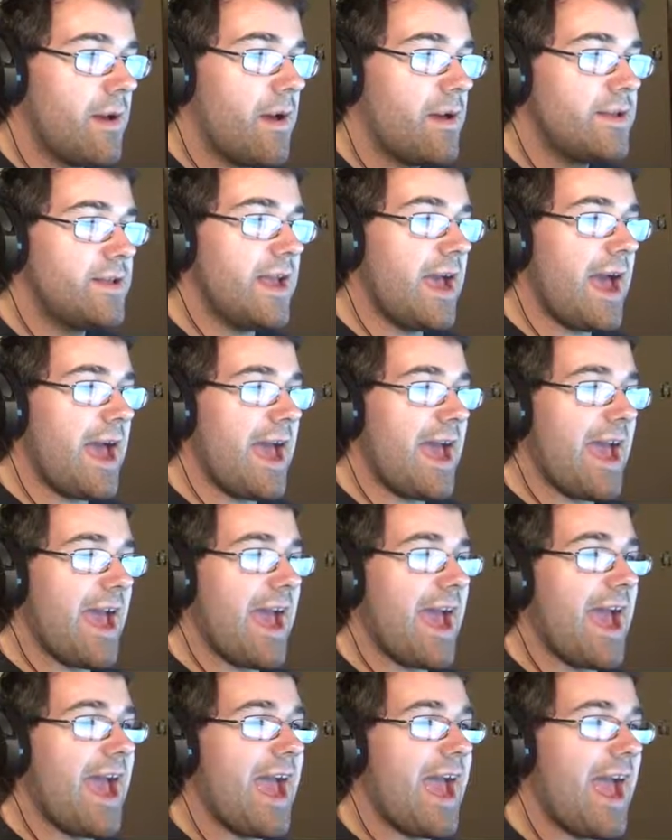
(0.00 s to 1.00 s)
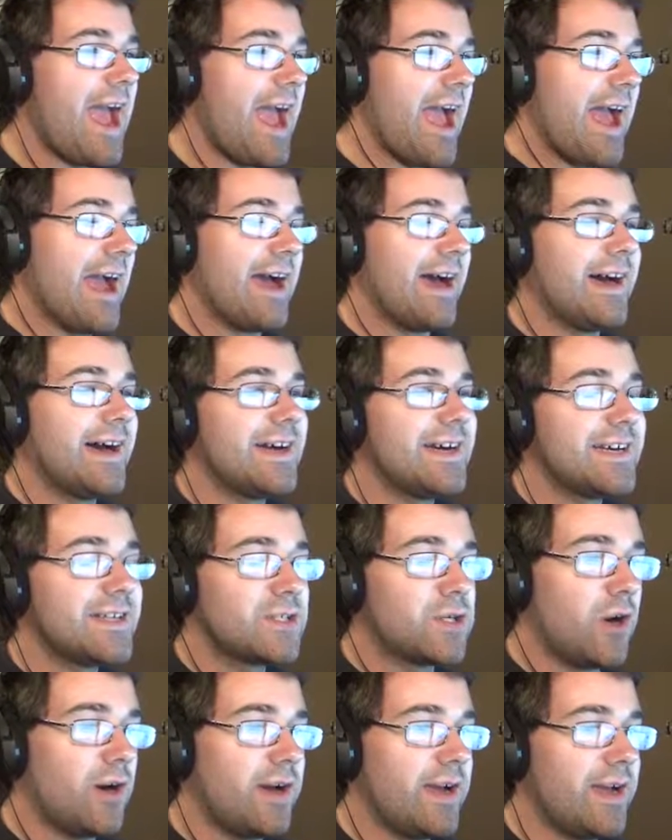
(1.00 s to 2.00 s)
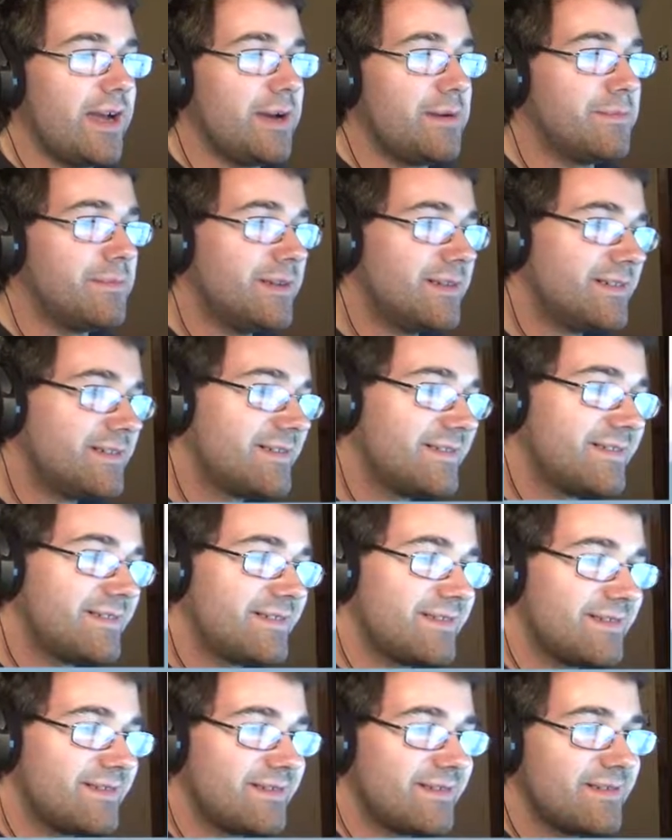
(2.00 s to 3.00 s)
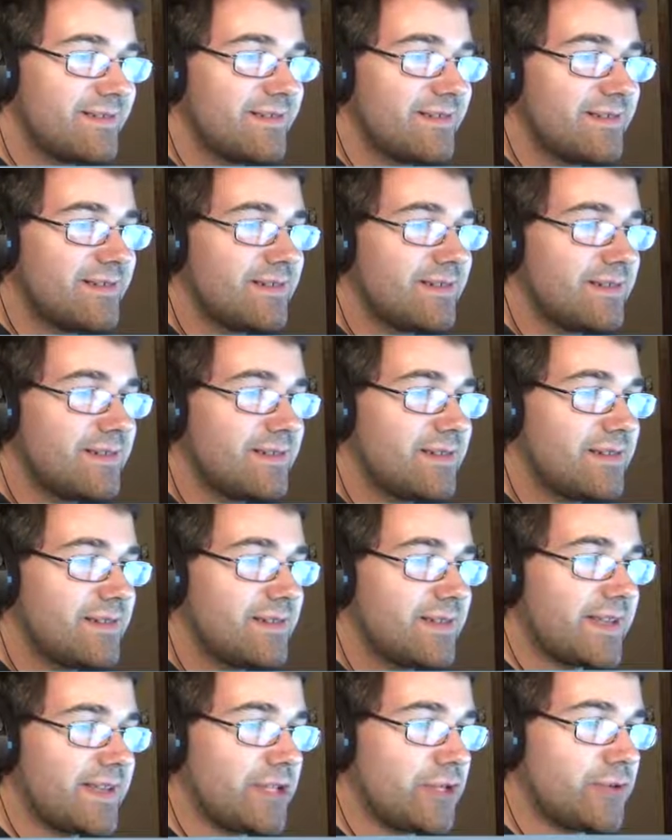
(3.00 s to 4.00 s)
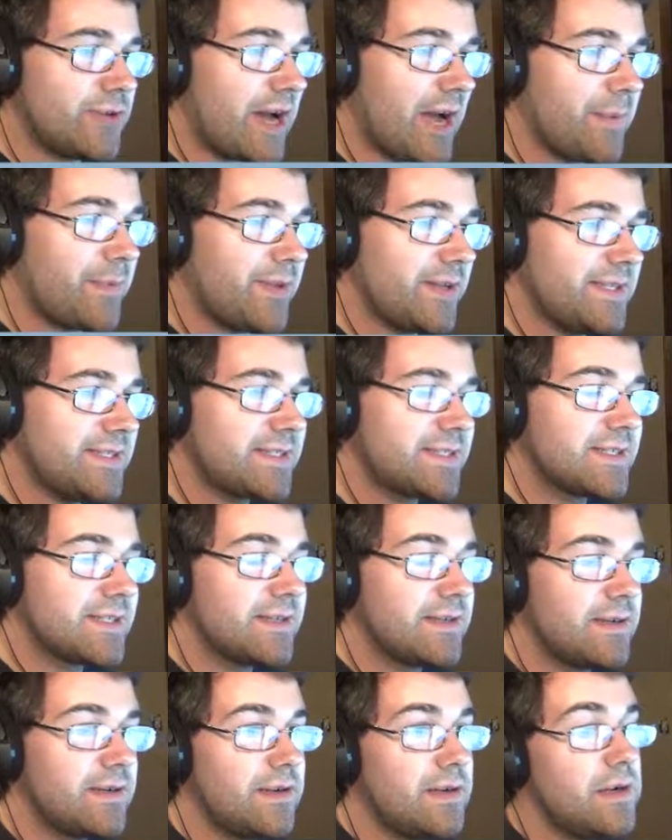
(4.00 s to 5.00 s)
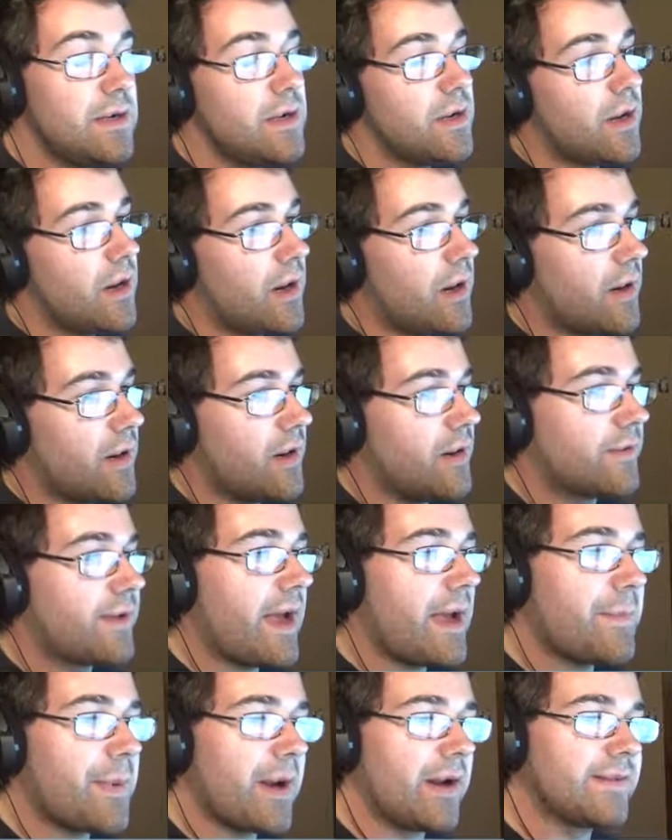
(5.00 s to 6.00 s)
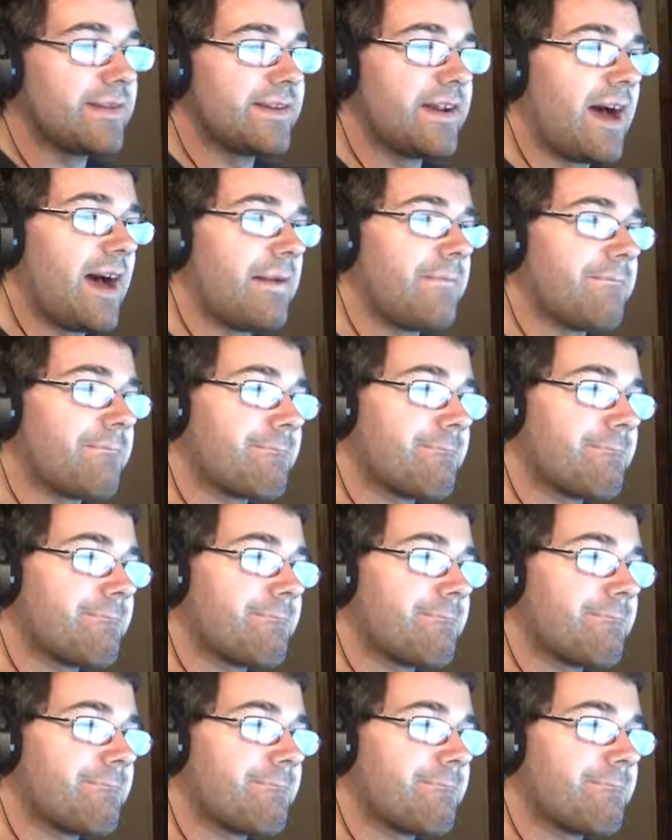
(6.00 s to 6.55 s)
Yeah! Got him! Can you die, please? Okay, apparently not.